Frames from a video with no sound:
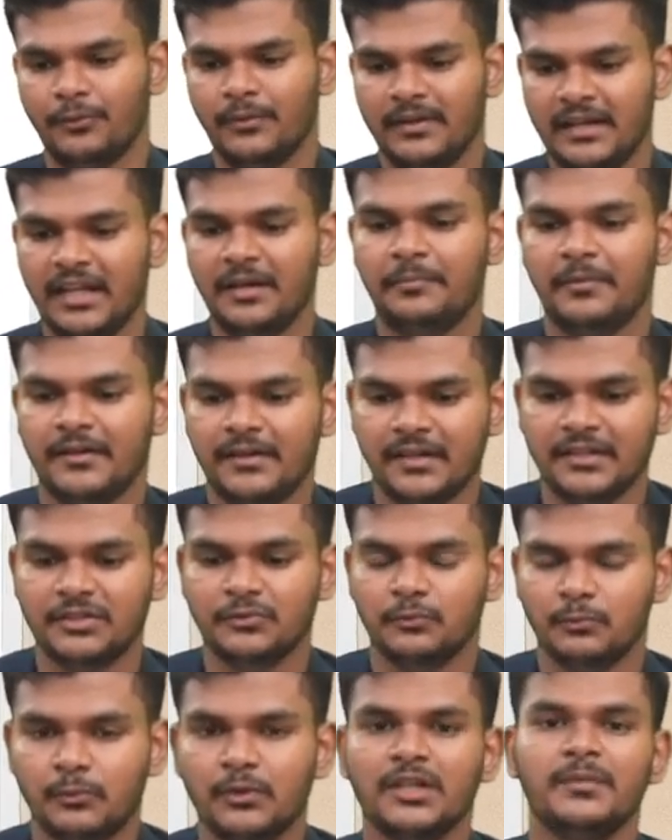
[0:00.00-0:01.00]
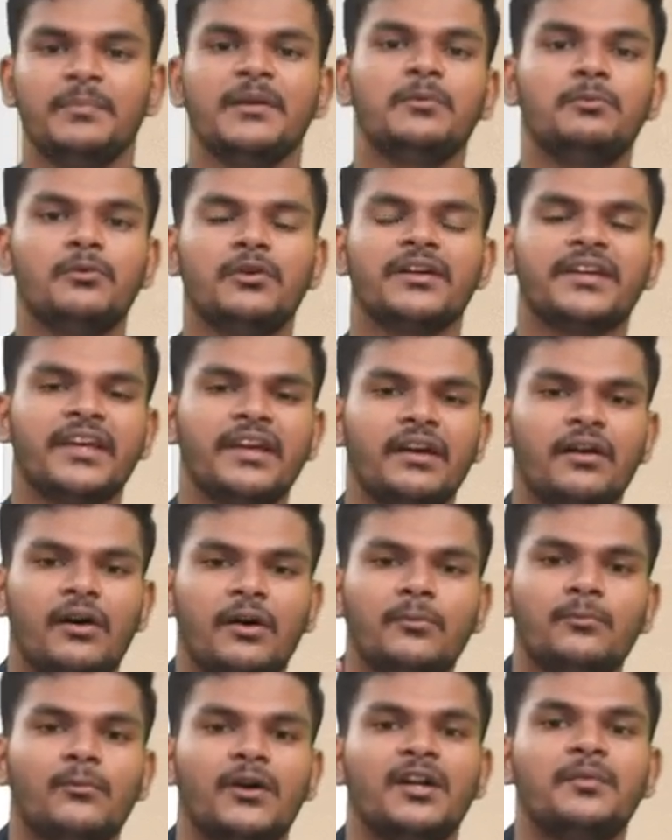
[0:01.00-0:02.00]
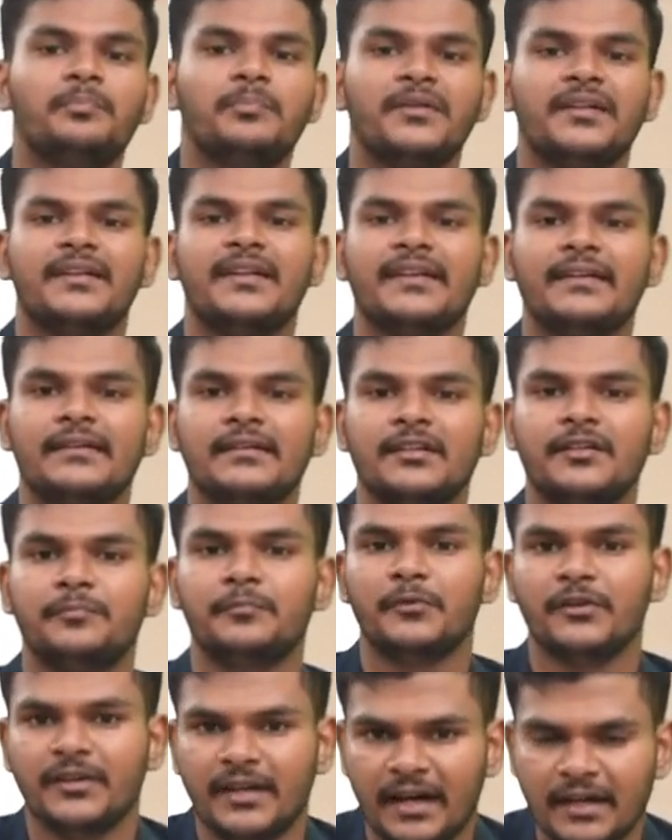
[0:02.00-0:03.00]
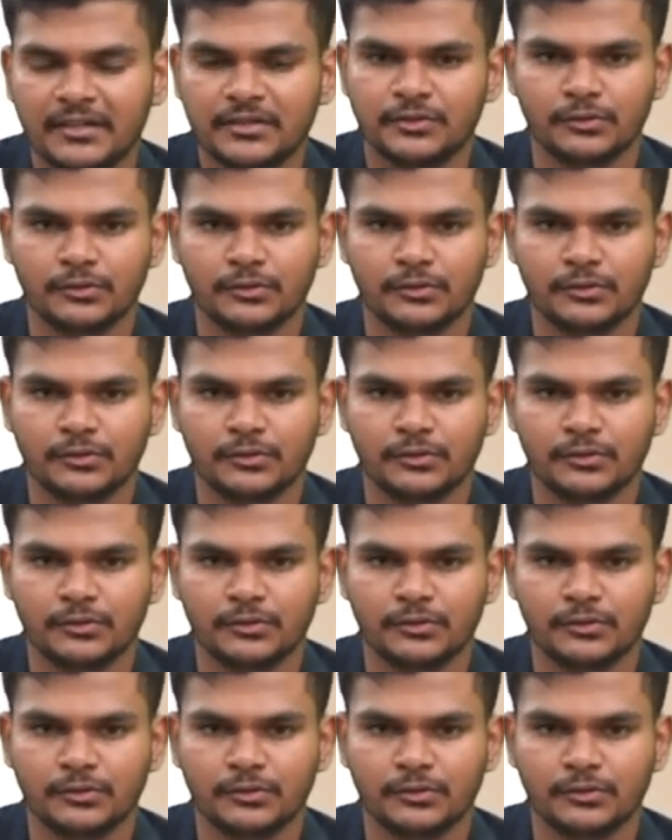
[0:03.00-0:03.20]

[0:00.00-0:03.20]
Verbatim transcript: laborers will be working on one particular product,